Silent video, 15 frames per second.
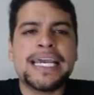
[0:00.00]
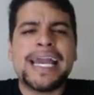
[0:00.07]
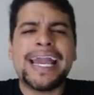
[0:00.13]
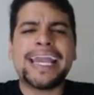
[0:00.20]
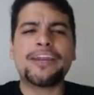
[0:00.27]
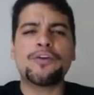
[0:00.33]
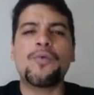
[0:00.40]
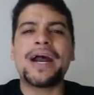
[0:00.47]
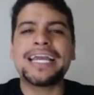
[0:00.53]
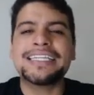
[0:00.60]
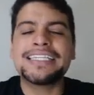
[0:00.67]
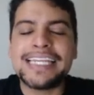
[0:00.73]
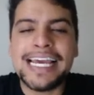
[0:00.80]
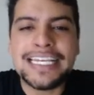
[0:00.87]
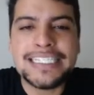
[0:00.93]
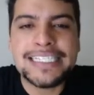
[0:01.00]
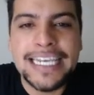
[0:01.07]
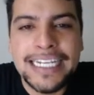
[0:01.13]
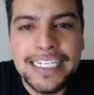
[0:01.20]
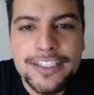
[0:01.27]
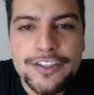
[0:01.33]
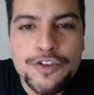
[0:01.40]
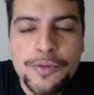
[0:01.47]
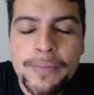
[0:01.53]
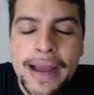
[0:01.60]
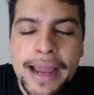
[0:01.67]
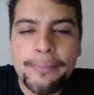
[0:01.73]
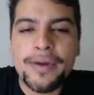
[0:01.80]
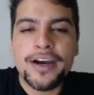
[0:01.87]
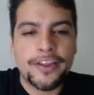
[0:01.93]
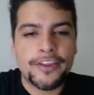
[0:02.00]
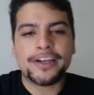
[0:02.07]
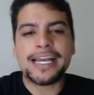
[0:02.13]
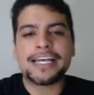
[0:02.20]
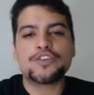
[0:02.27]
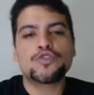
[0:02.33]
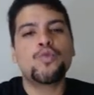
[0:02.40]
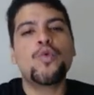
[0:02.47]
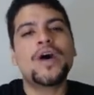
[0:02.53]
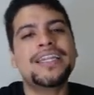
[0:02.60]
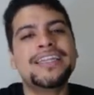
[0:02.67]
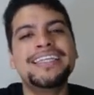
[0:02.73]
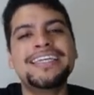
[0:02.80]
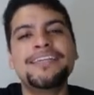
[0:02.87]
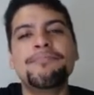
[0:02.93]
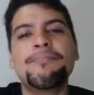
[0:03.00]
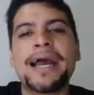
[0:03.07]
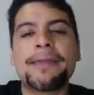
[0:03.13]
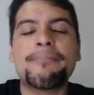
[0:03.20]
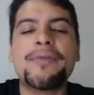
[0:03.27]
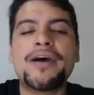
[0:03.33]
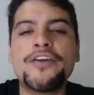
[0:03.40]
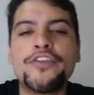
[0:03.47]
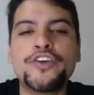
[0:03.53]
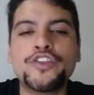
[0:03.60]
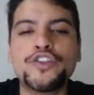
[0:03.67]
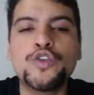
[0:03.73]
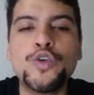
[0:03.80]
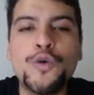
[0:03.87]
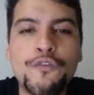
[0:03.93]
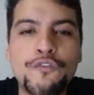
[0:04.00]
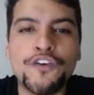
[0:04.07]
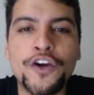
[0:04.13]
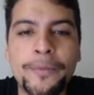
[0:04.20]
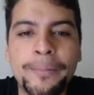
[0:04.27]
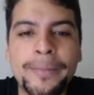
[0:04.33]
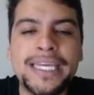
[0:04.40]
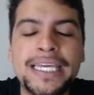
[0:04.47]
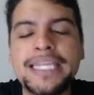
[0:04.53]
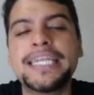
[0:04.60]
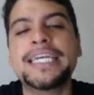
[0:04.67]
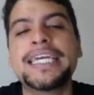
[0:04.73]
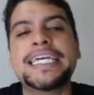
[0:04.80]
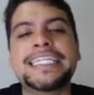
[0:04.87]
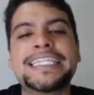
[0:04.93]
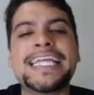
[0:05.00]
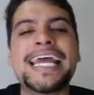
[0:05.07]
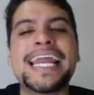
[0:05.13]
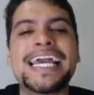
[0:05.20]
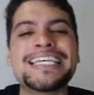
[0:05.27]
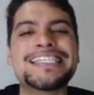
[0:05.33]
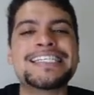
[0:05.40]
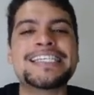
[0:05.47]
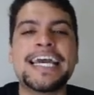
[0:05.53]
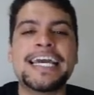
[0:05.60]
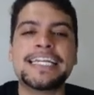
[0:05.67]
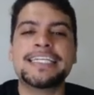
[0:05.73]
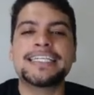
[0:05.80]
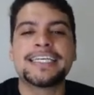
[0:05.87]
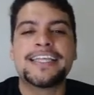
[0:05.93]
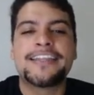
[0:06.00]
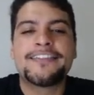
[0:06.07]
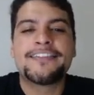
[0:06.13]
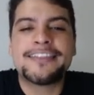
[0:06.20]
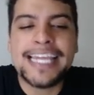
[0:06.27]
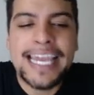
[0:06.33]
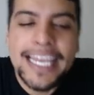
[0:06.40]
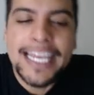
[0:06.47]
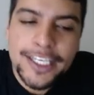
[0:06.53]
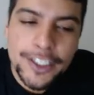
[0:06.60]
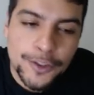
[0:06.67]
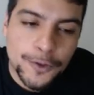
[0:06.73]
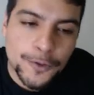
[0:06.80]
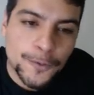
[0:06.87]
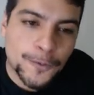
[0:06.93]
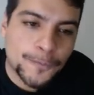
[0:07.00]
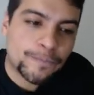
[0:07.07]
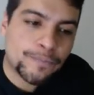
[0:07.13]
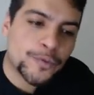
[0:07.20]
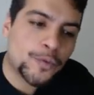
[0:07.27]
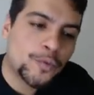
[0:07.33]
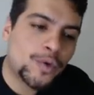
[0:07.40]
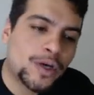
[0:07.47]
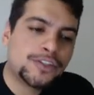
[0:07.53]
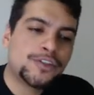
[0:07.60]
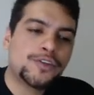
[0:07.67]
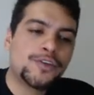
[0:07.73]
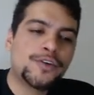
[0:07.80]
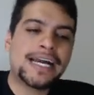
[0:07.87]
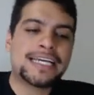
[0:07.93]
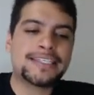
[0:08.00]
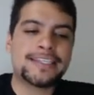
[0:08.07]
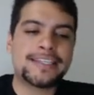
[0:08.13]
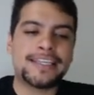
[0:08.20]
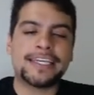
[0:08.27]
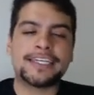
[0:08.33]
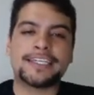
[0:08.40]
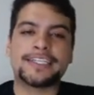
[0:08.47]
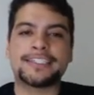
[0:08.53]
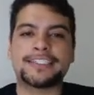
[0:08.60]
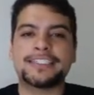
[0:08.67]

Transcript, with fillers: And why did I say this to my mother, guys? What did my mother do for me that I said thank you? What do you guys think?